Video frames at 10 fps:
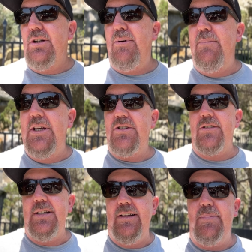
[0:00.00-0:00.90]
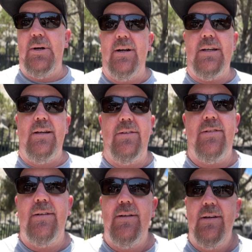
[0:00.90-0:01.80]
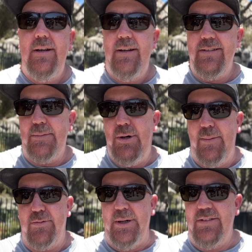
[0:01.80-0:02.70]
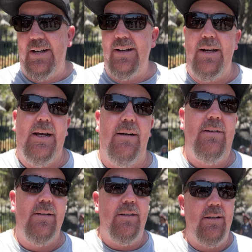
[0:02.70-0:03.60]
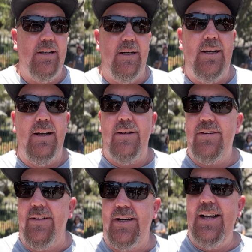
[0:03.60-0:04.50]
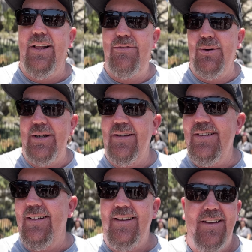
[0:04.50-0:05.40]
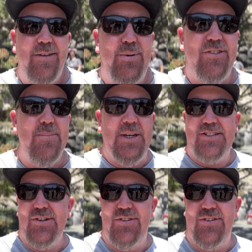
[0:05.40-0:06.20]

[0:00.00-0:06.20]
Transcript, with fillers: put misters in this park because it's like Palm Springs out here now in Southern California. So put some misters